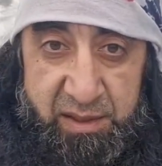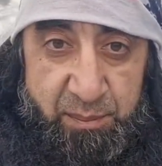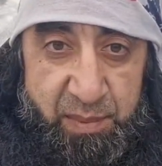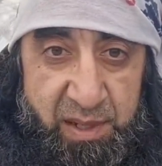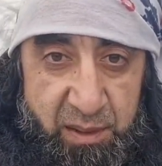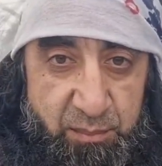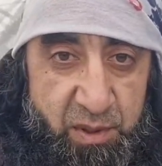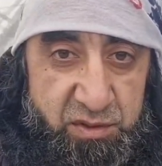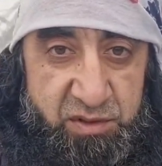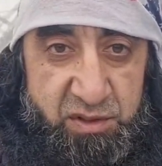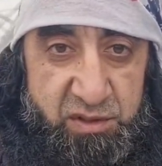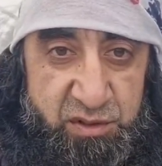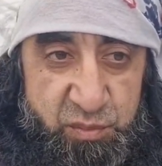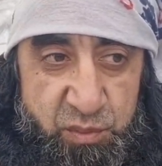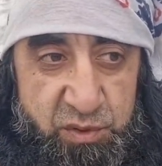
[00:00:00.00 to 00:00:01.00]
the milk
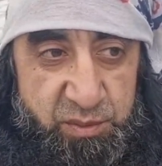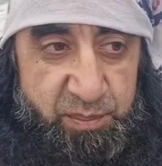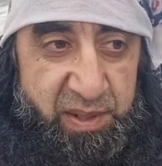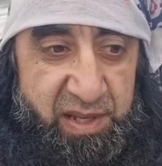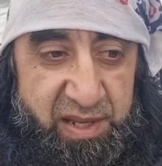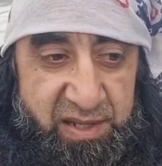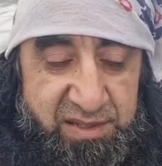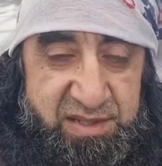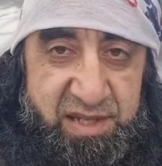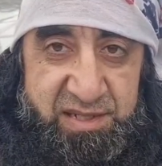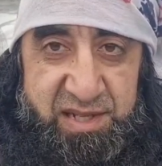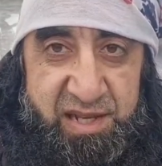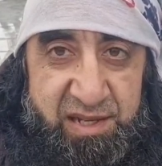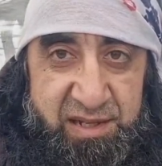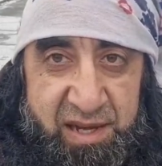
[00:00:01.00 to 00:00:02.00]
bottles would be
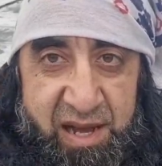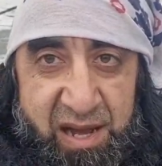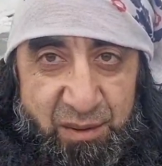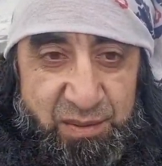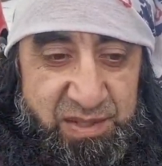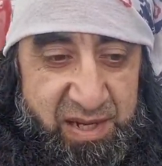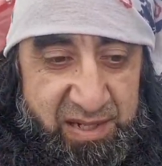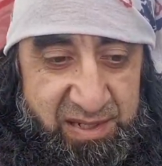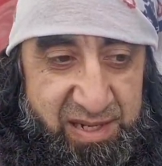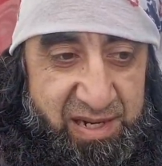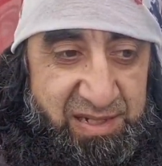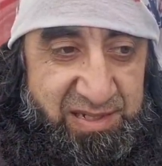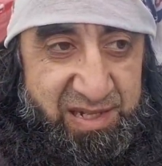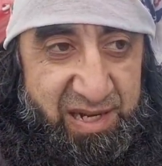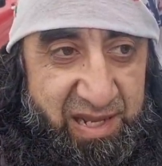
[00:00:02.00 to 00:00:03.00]
sitting outside
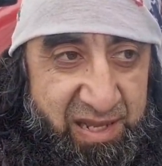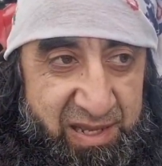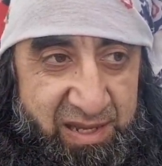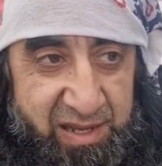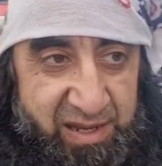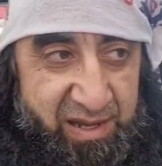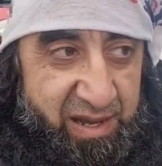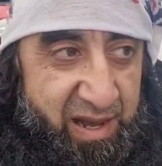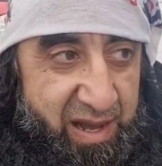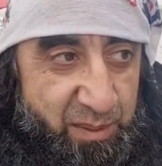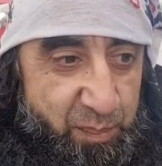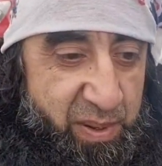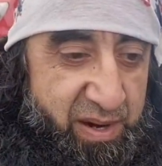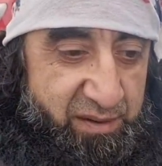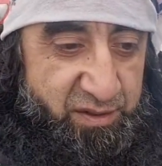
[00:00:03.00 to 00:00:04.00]
nicely,
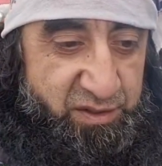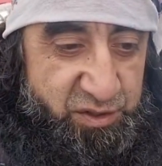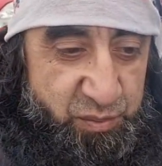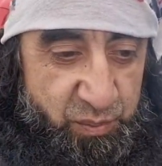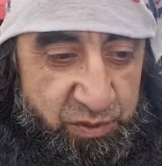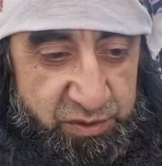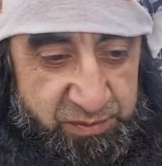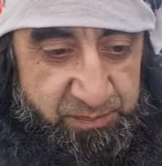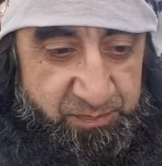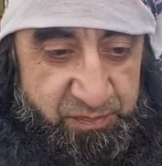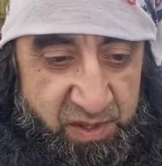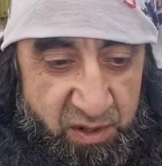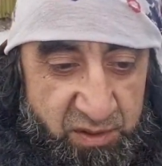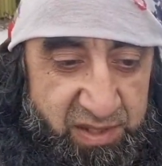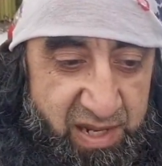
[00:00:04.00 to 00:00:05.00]
and parents would,
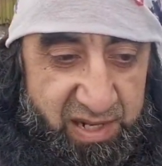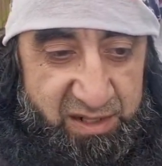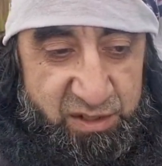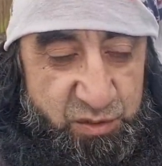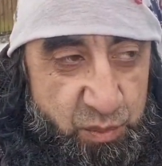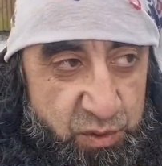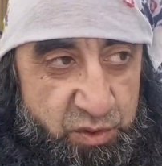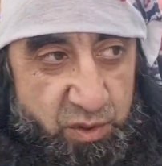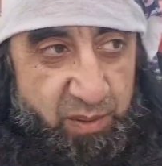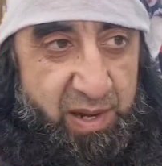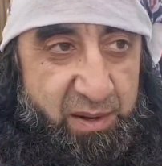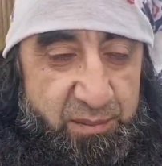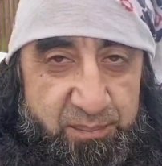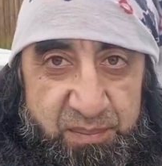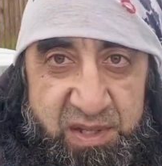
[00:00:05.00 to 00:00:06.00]
or the elders would go
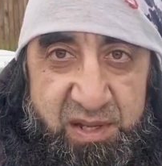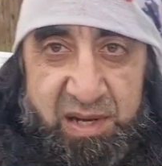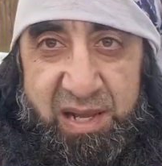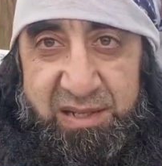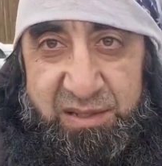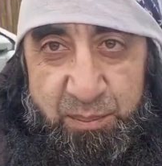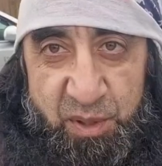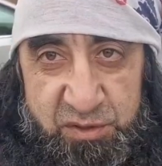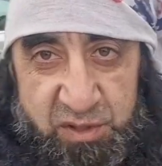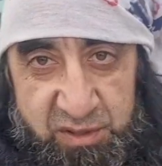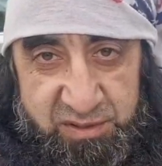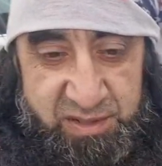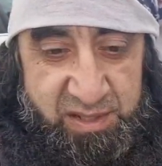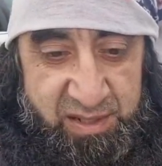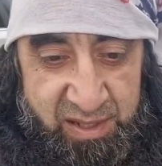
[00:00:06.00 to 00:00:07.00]
out, collect the
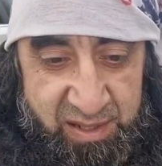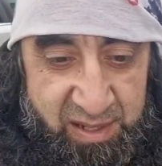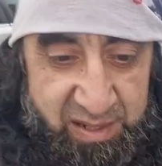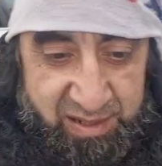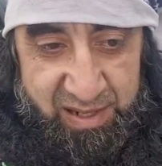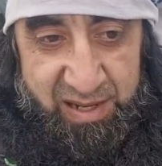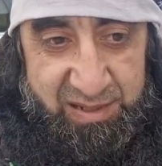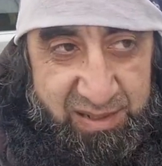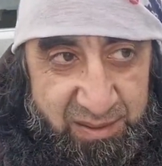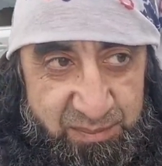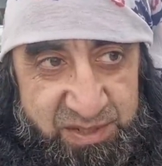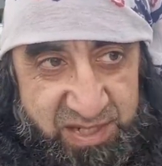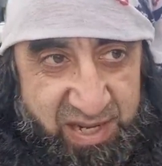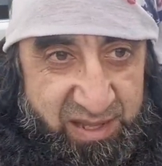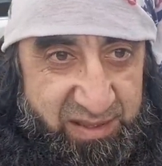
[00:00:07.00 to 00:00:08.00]
bottles, clang
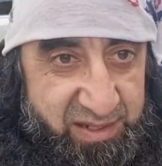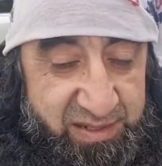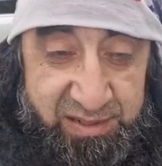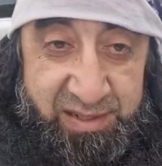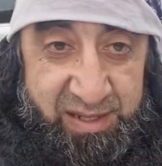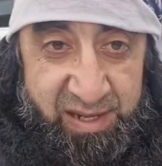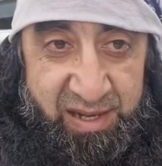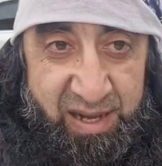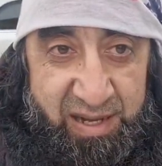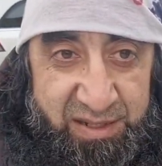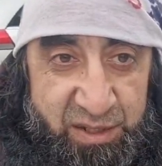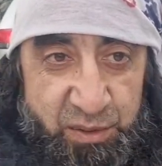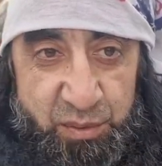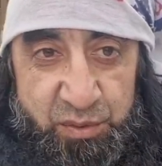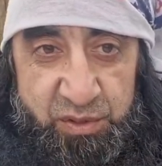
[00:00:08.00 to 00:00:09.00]
them together,
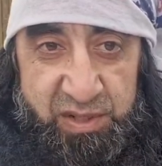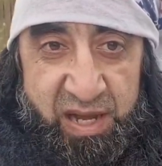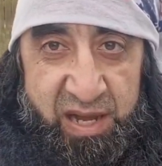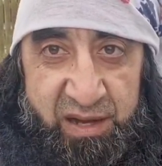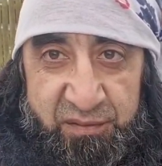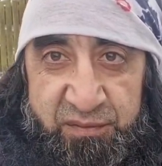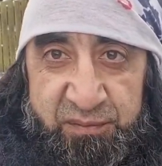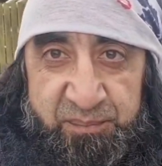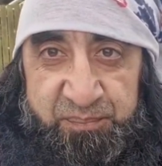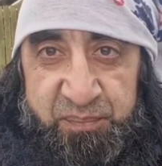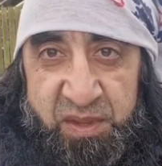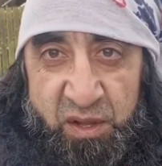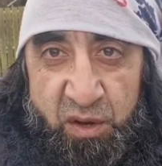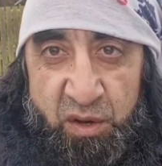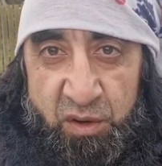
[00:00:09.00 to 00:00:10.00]
and you could have
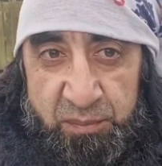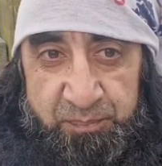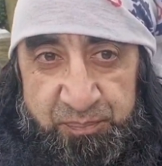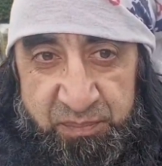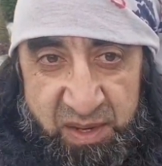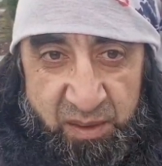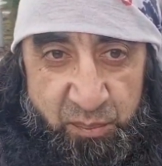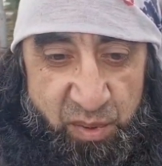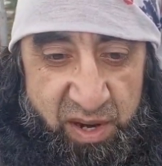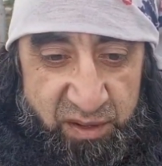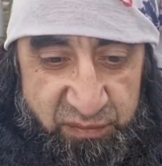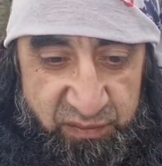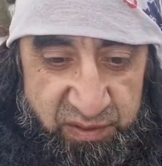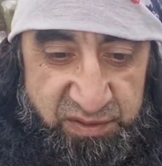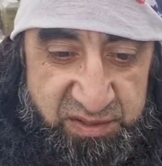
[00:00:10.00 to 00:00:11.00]
your
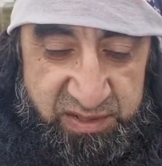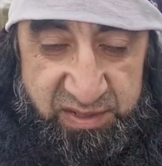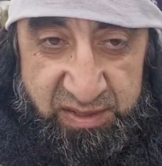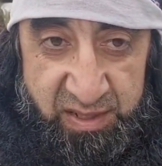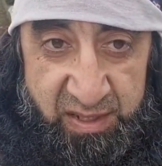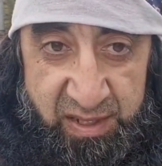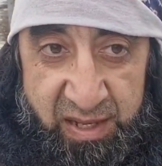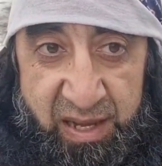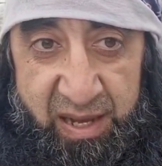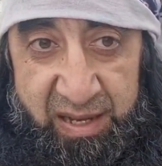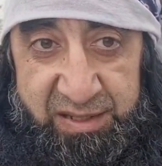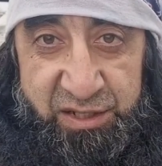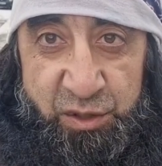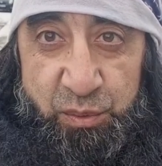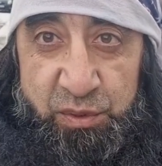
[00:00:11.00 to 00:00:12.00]
breakfast.
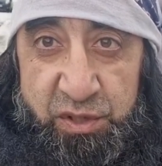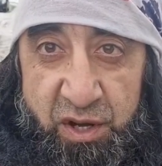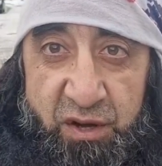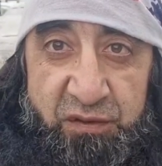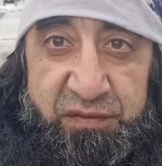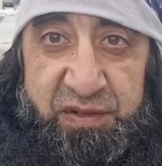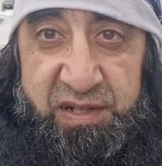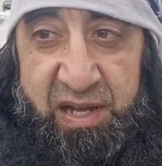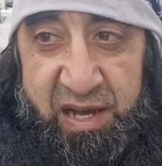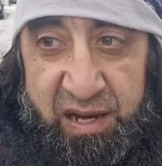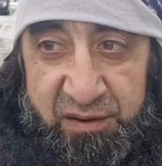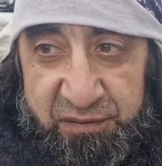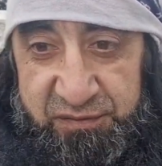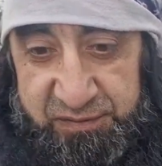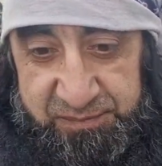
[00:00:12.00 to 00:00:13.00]
And you would often
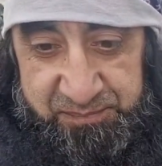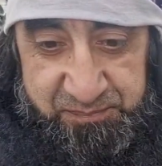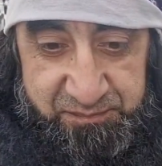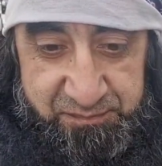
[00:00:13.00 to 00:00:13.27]
have